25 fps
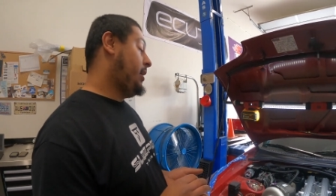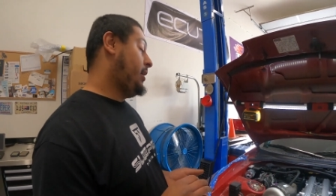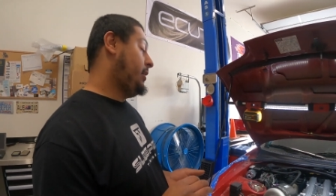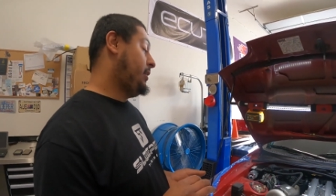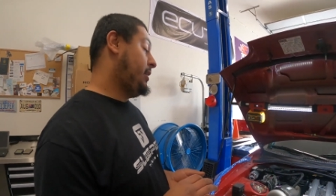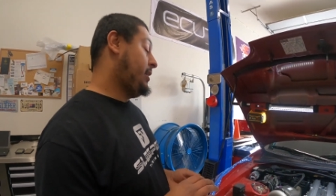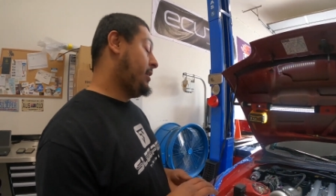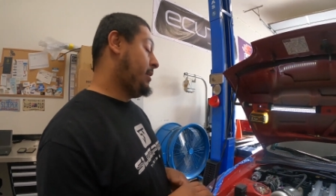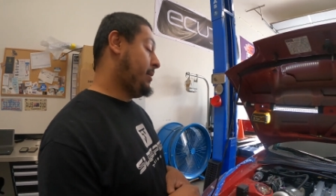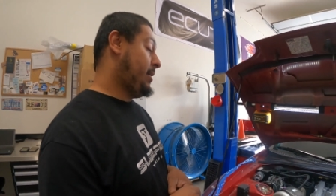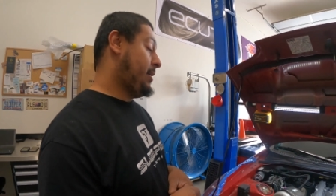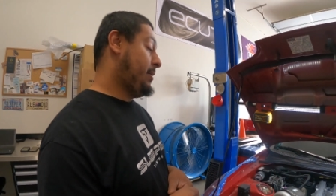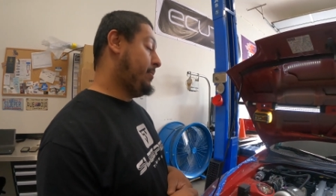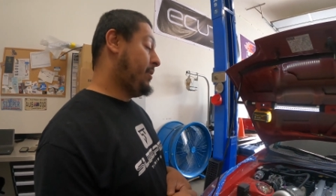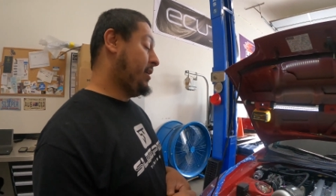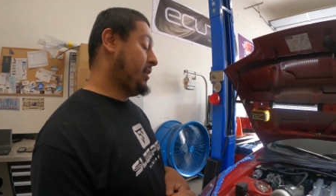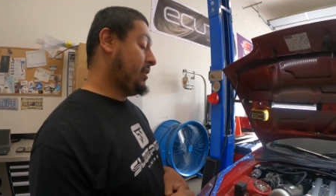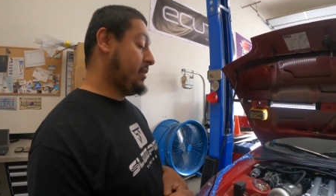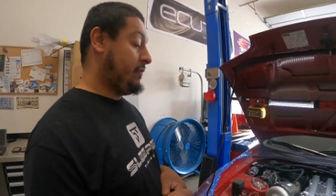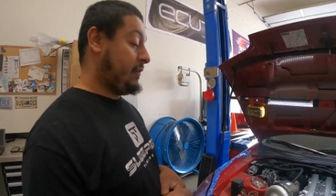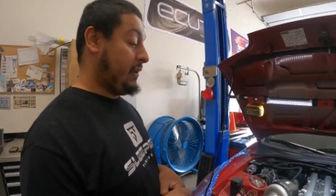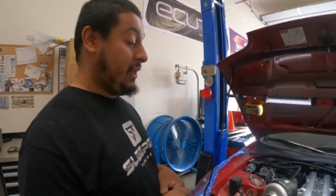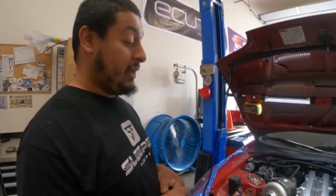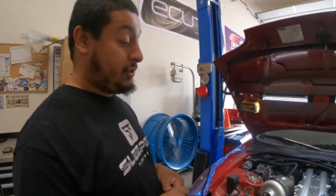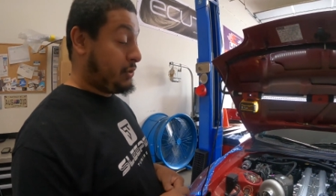Did a bunch
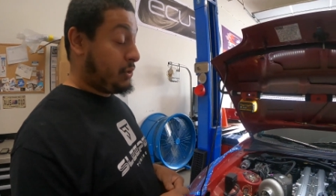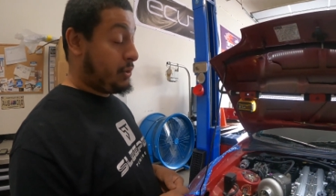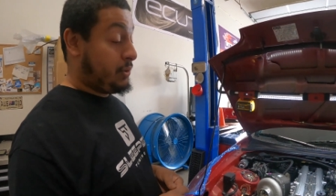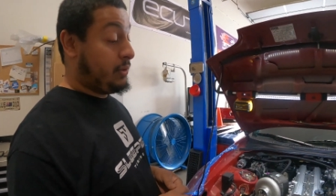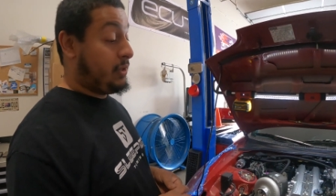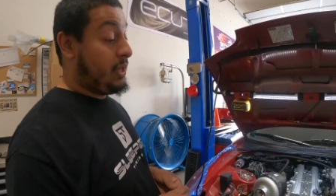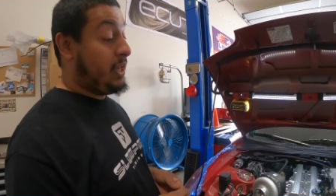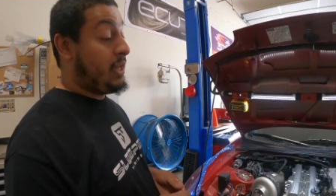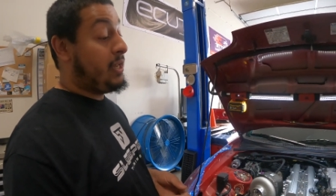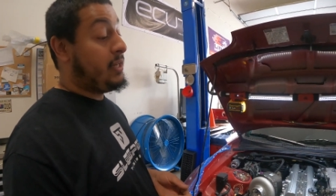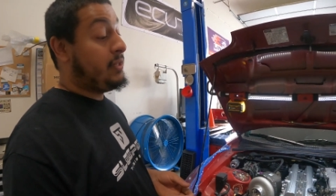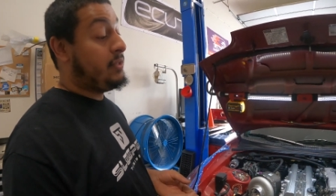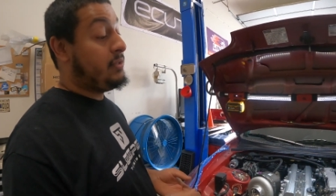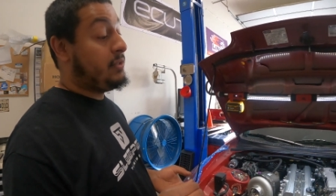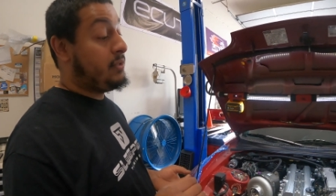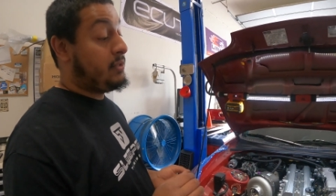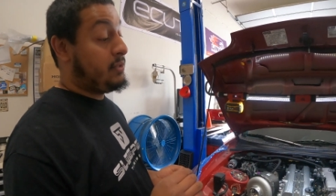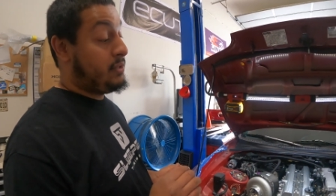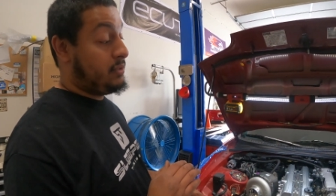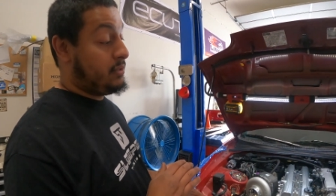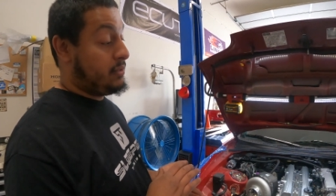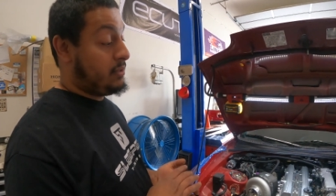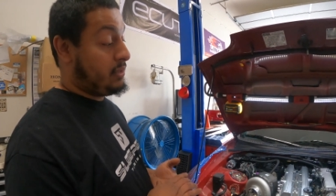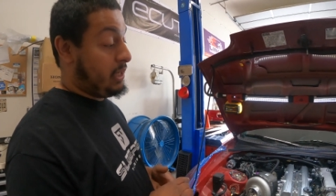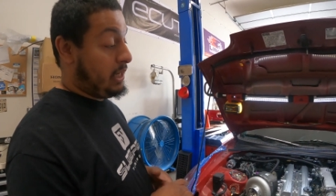of electrical
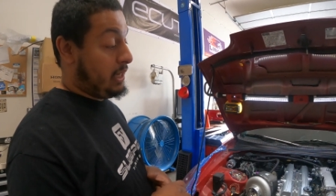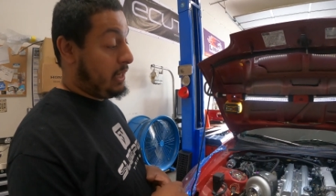tests,